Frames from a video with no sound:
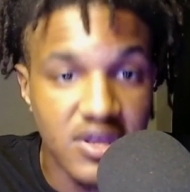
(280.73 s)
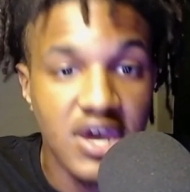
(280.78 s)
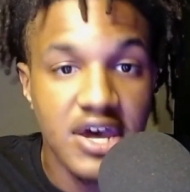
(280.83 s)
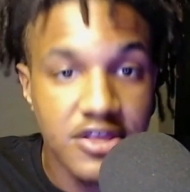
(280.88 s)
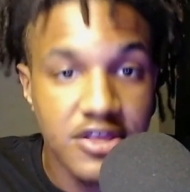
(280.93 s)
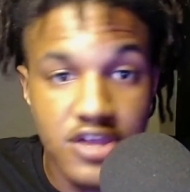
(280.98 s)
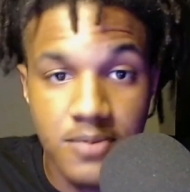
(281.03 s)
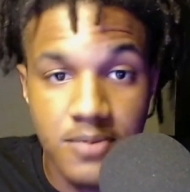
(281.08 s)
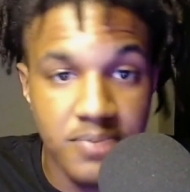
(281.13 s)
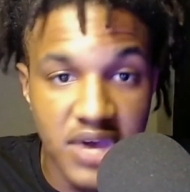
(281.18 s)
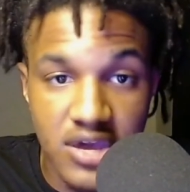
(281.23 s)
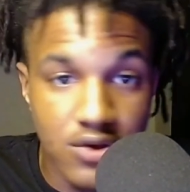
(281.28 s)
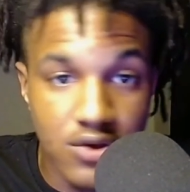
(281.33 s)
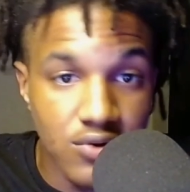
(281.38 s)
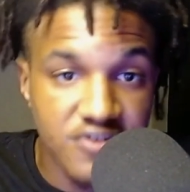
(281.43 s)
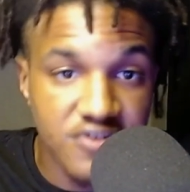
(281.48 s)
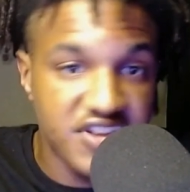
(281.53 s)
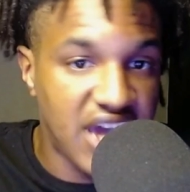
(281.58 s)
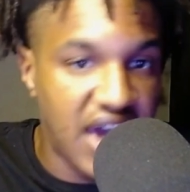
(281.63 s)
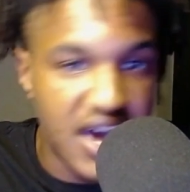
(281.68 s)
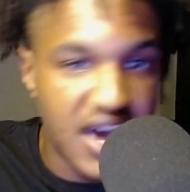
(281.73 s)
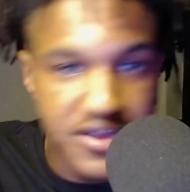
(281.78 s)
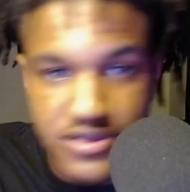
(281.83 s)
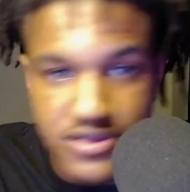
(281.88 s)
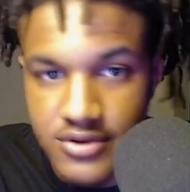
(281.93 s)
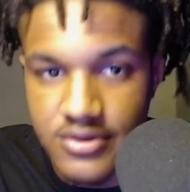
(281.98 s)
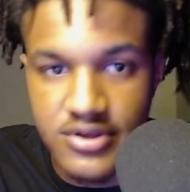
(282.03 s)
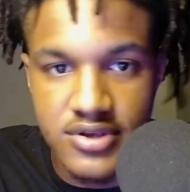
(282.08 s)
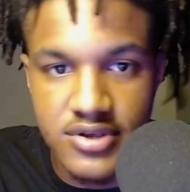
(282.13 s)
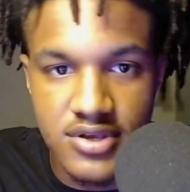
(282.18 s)
The Bengals had the
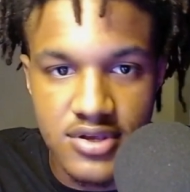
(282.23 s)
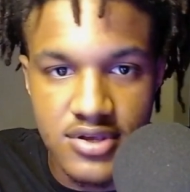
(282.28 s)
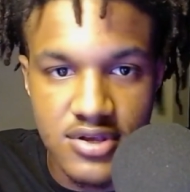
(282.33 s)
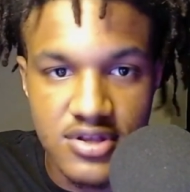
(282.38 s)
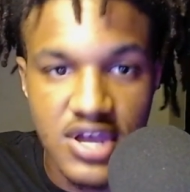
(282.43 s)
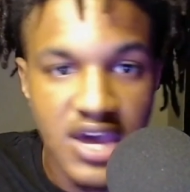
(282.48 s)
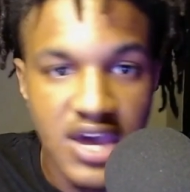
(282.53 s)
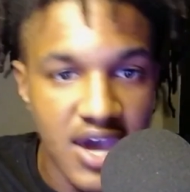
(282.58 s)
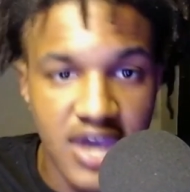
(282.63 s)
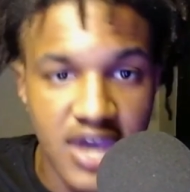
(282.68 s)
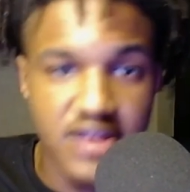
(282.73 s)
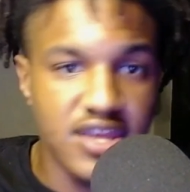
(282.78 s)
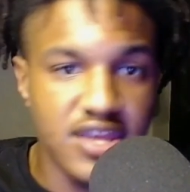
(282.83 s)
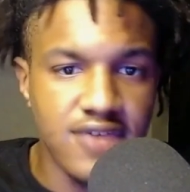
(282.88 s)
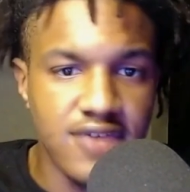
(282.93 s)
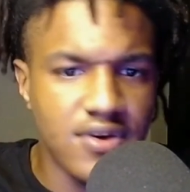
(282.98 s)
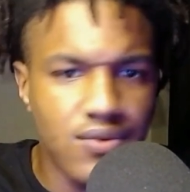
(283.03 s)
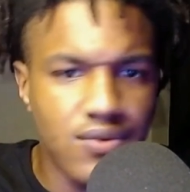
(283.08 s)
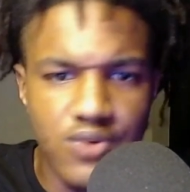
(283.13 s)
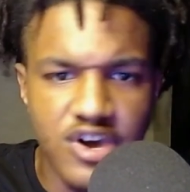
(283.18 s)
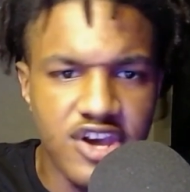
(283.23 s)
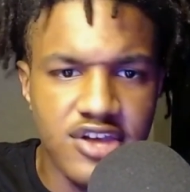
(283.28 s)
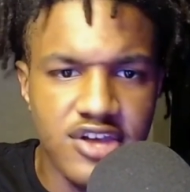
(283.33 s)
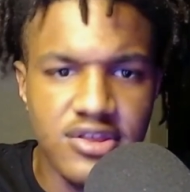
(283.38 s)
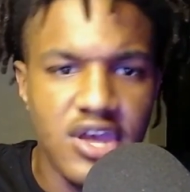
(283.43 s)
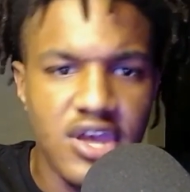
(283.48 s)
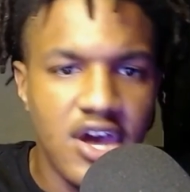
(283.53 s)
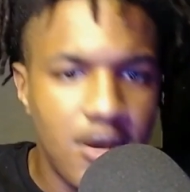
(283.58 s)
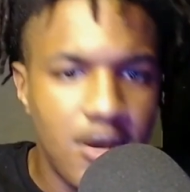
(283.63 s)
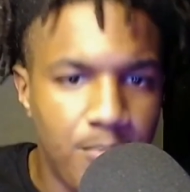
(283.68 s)
lead. And even when
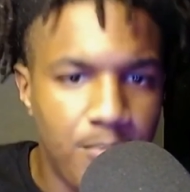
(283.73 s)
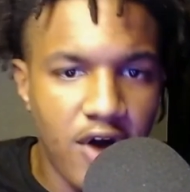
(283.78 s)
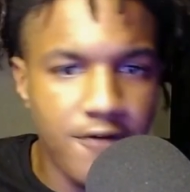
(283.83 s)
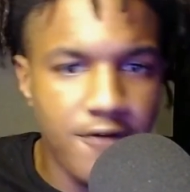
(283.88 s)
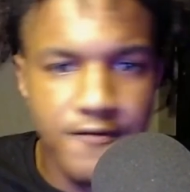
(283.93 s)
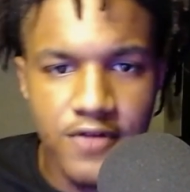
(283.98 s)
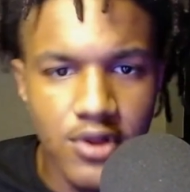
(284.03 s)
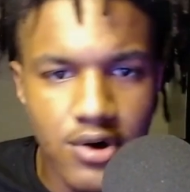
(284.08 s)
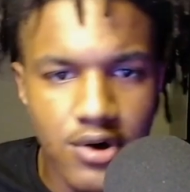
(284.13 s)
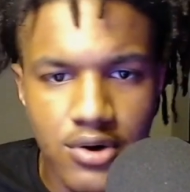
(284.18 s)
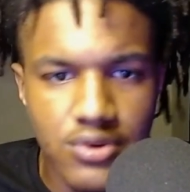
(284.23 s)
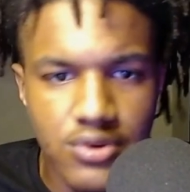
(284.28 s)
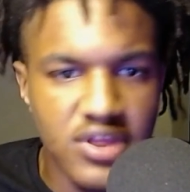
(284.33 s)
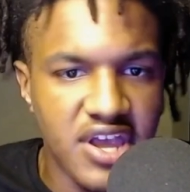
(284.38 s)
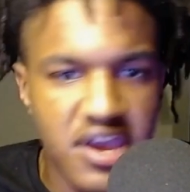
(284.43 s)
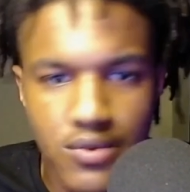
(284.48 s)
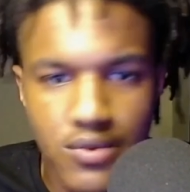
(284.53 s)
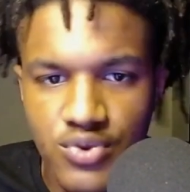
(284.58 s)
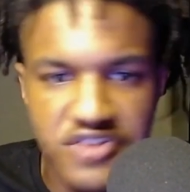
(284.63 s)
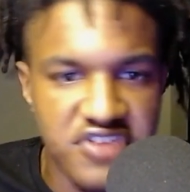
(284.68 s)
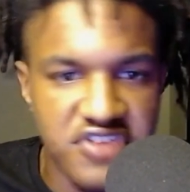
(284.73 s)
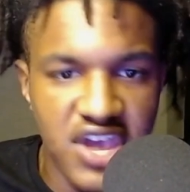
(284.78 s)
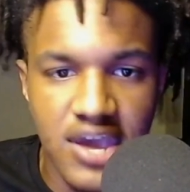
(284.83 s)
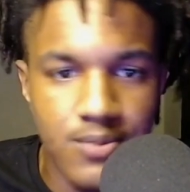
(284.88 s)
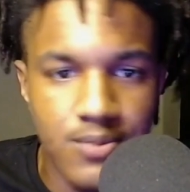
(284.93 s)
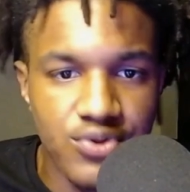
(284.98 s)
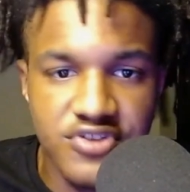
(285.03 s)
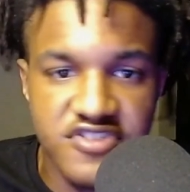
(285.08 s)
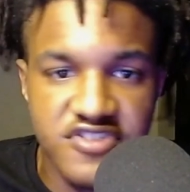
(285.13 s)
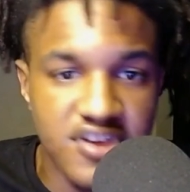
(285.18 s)
Buffalo late was
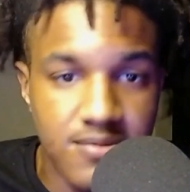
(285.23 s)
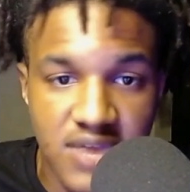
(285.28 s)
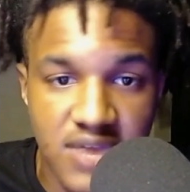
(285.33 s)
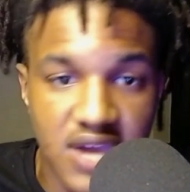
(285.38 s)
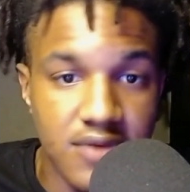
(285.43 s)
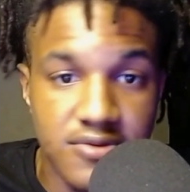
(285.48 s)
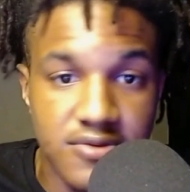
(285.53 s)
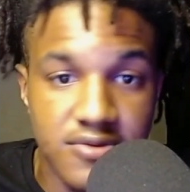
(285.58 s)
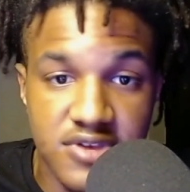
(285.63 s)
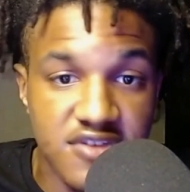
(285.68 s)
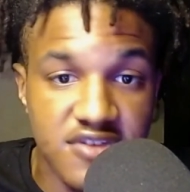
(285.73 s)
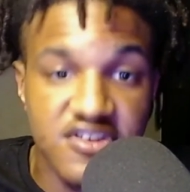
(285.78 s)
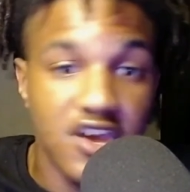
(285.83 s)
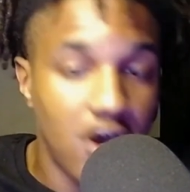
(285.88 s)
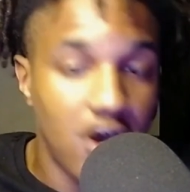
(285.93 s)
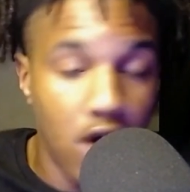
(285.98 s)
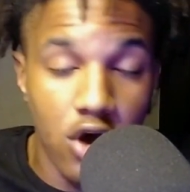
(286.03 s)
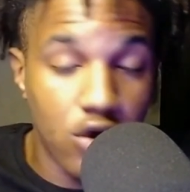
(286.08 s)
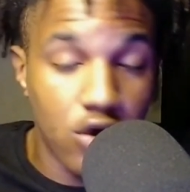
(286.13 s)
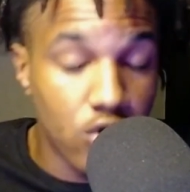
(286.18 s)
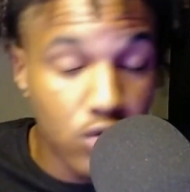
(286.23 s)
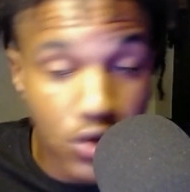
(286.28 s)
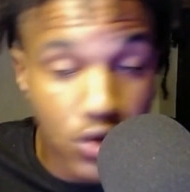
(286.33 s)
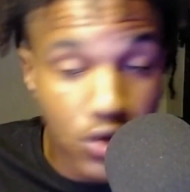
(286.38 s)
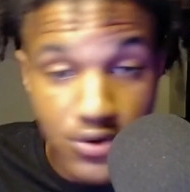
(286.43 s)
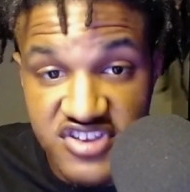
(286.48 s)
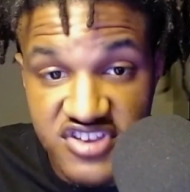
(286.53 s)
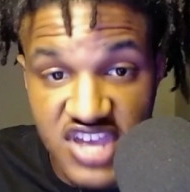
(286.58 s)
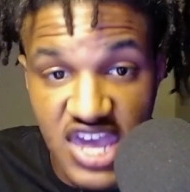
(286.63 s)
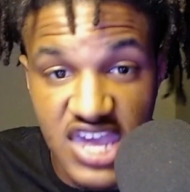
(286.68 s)
able to make this a close
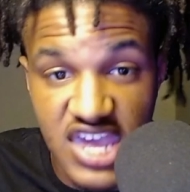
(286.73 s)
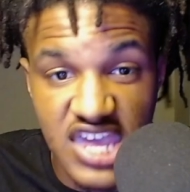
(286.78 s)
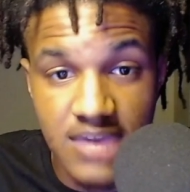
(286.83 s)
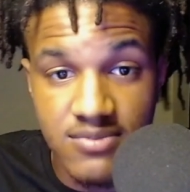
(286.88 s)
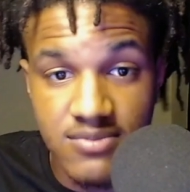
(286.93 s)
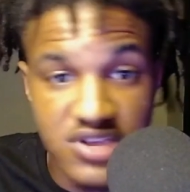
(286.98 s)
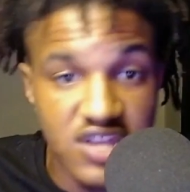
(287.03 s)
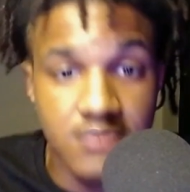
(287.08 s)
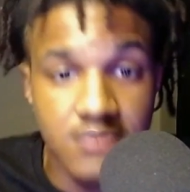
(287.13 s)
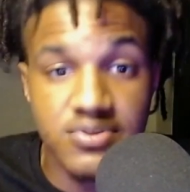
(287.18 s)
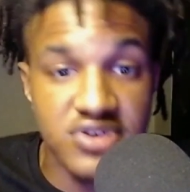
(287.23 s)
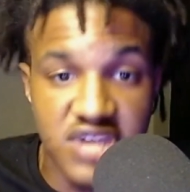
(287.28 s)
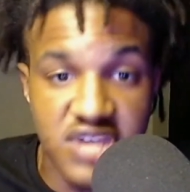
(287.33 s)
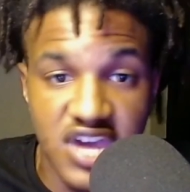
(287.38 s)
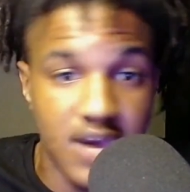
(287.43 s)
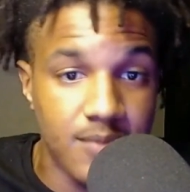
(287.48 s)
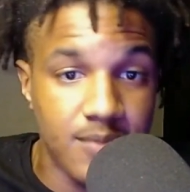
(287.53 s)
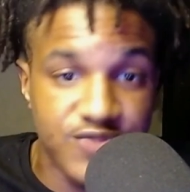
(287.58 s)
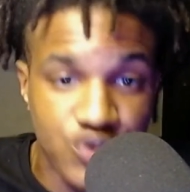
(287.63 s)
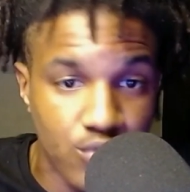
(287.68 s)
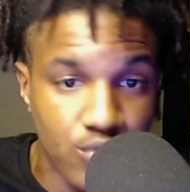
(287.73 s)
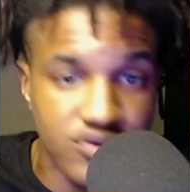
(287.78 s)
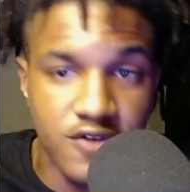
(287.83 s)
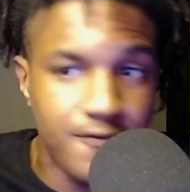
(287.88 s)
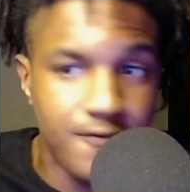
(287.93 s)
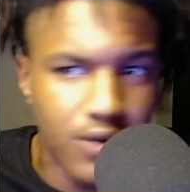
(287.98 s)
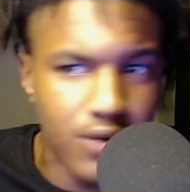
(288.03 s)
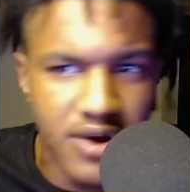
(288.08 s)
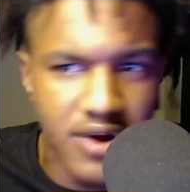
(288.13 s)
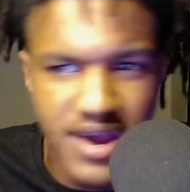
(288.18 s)
game and it became
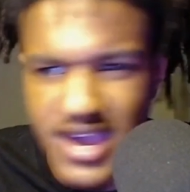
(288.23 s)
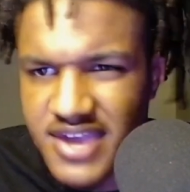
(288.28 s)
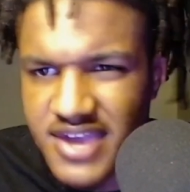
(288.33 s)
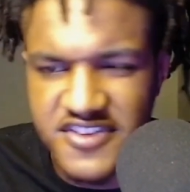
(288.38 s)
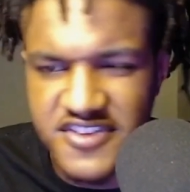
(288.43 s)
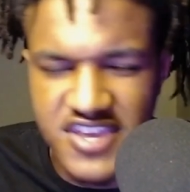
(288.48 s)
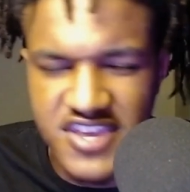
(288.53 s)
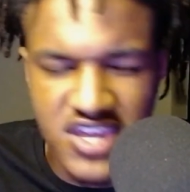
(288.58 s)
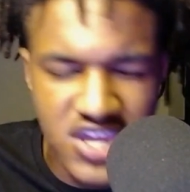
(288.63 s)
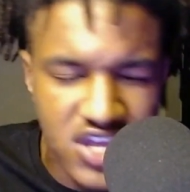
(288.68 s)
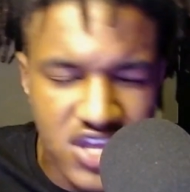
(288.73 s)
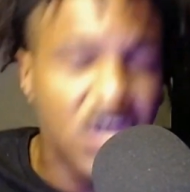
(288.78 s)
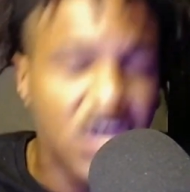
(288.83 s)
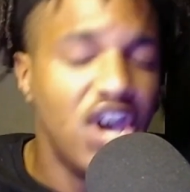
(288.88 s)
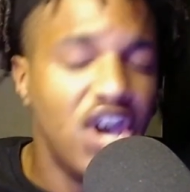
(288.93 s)
24 18,